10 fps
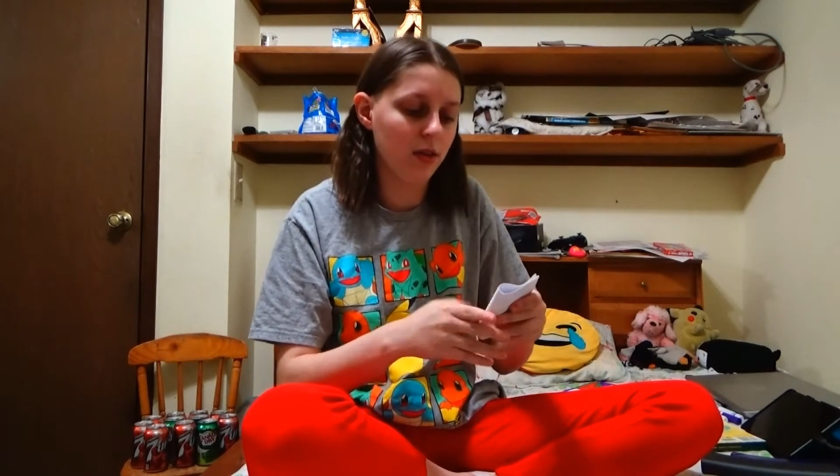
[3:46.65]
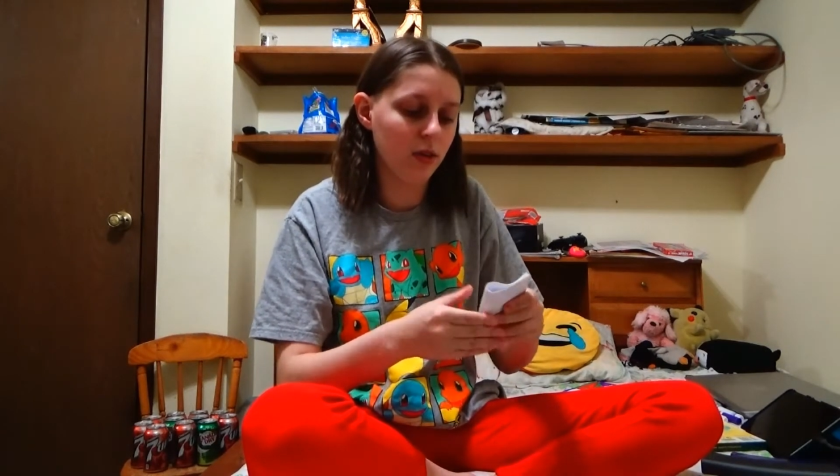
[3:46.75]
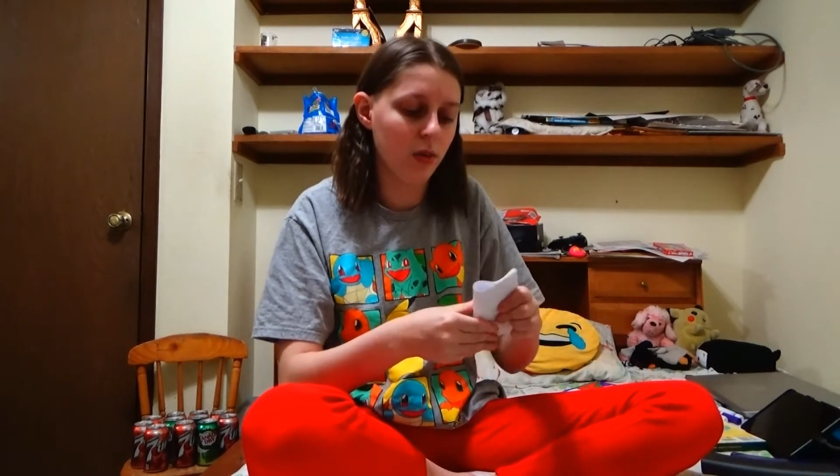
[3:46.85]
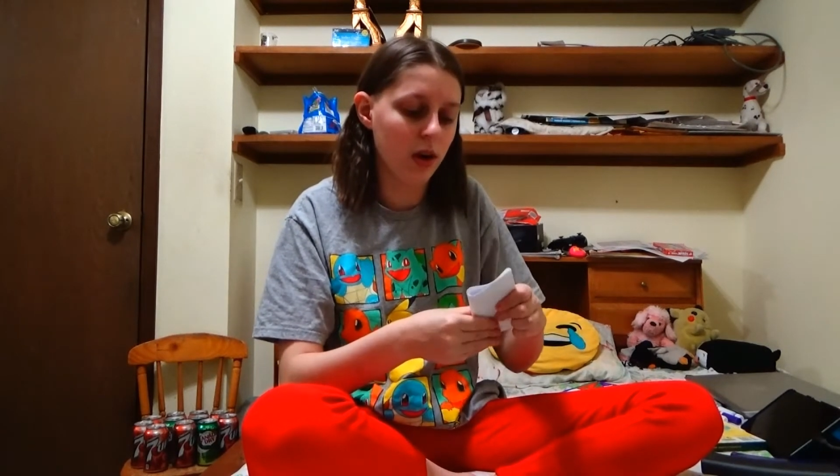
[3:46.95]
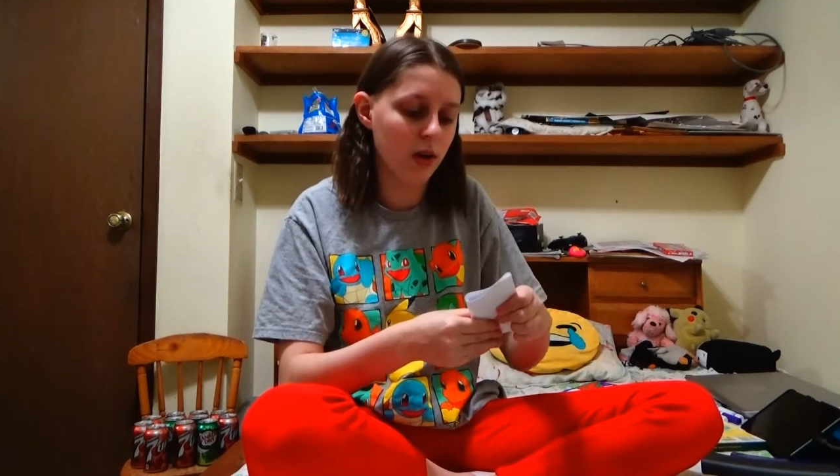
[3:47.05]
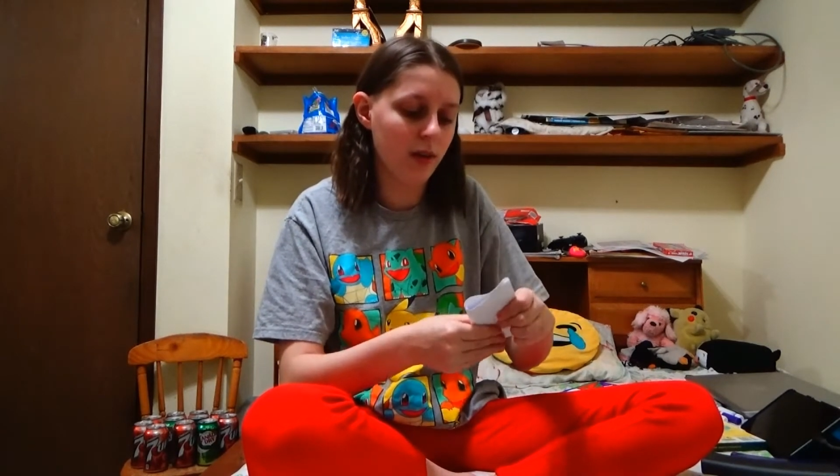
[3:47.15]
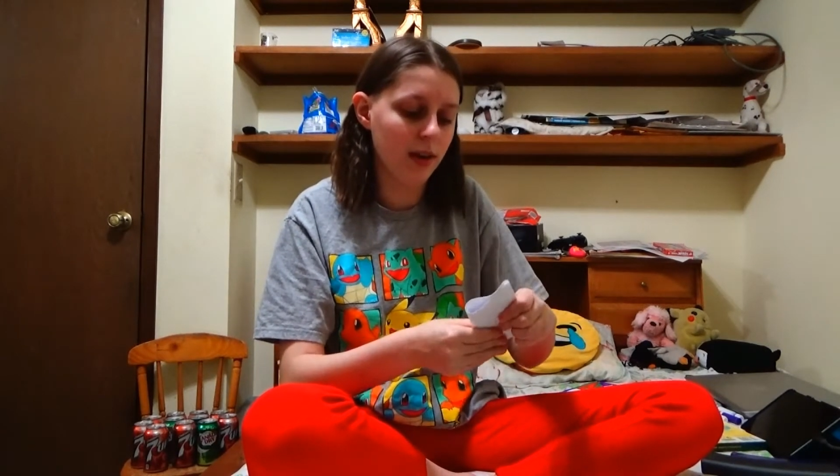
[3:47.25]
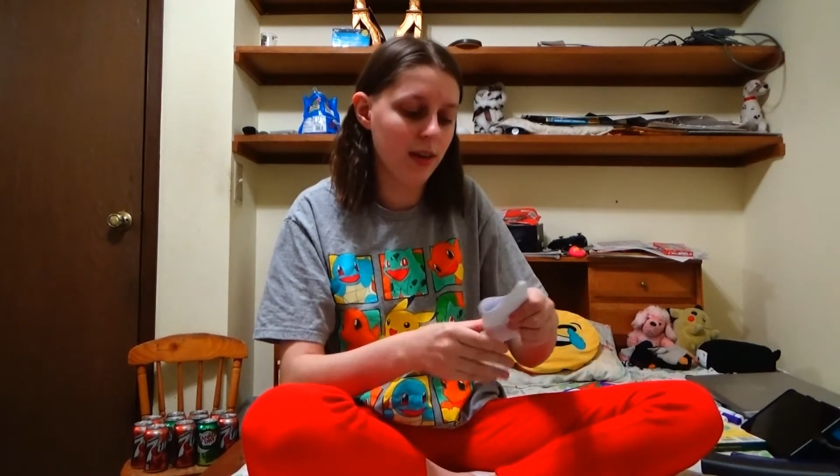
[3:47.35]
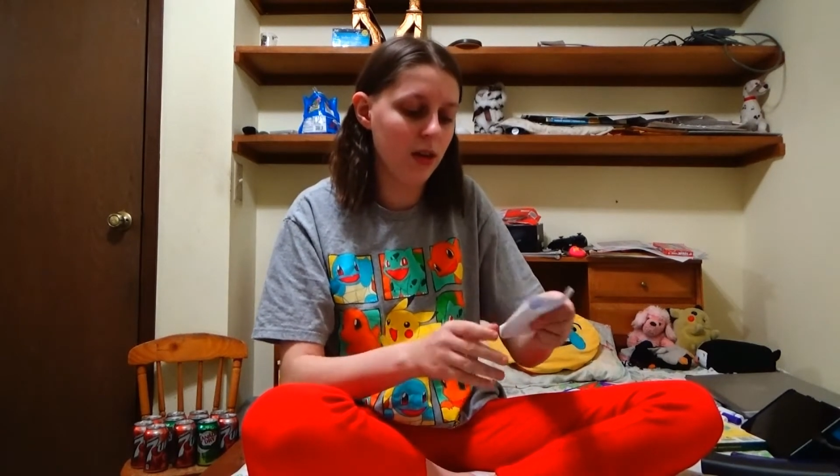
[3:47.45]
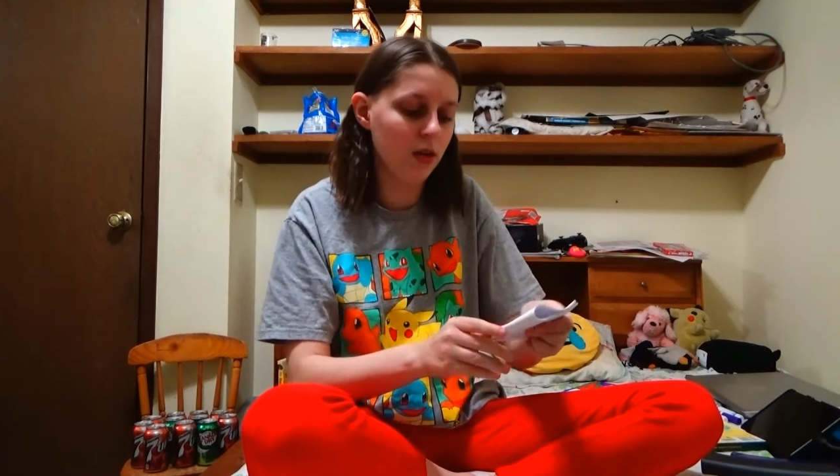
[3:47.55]
square
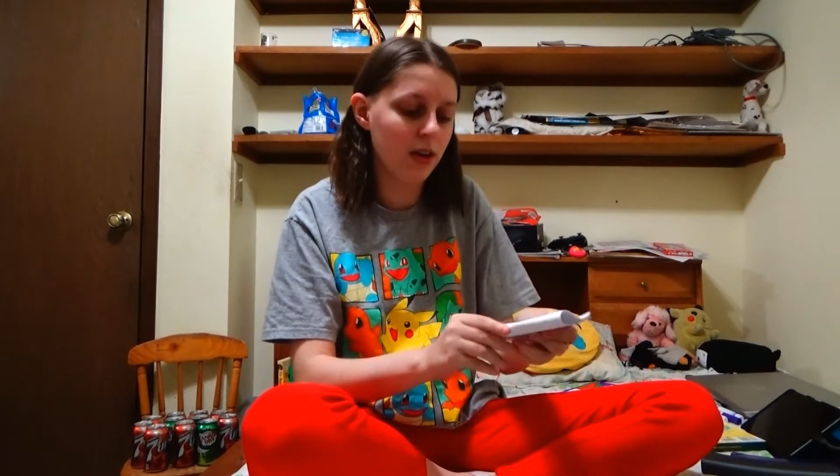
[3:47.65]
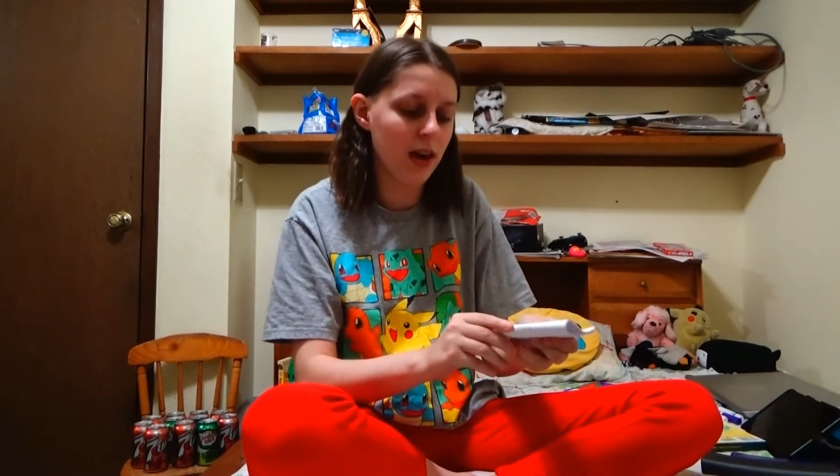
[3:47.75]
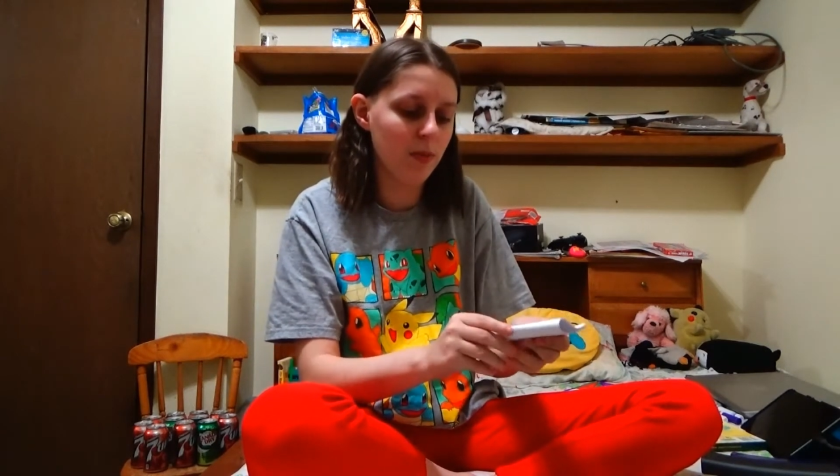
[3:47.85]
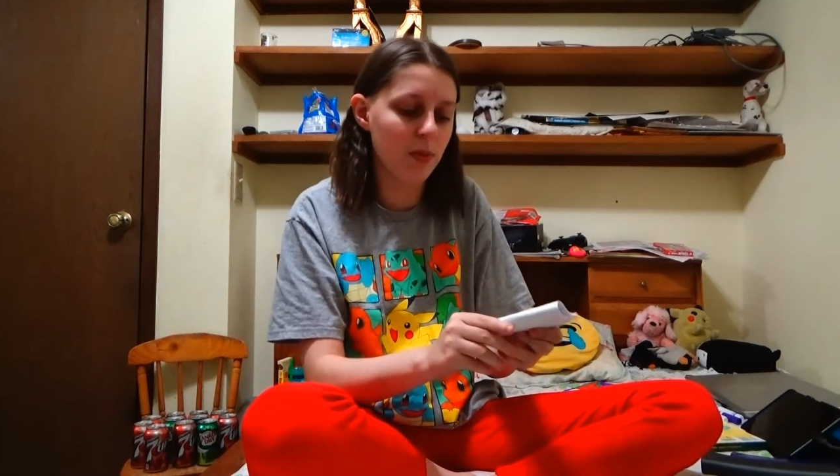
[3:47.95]
rectangle type